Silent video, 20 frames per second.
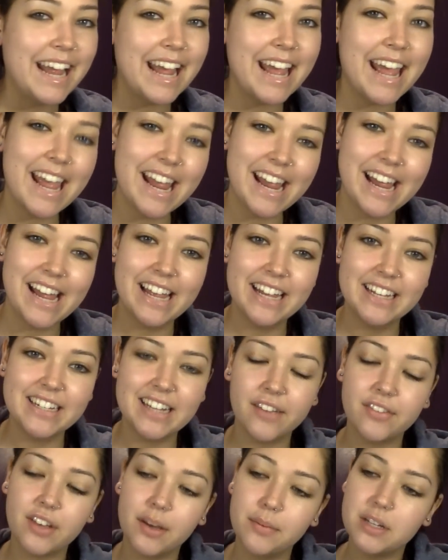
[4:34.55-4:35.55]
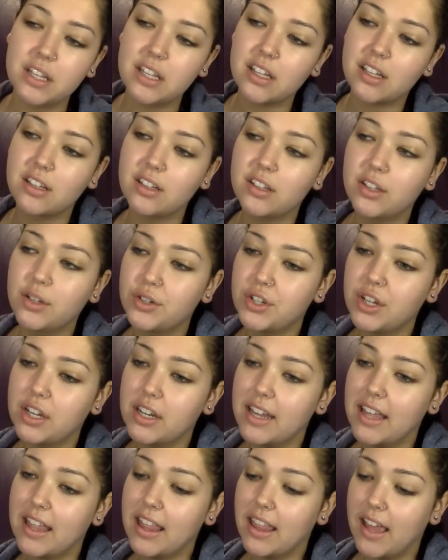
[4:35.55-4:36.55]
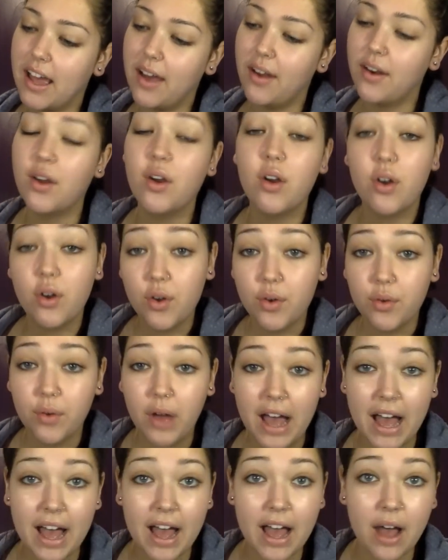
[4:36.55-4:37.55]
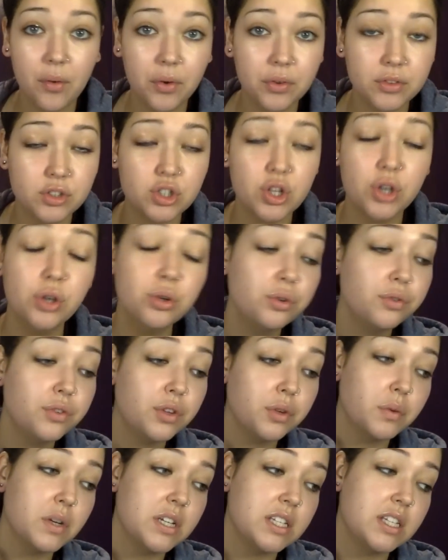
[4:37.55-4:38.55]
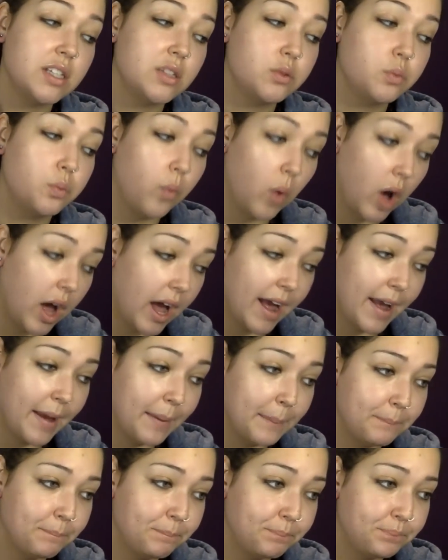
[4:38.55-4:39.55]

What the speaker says: And I've come to the conclusion that 2 of the reasons why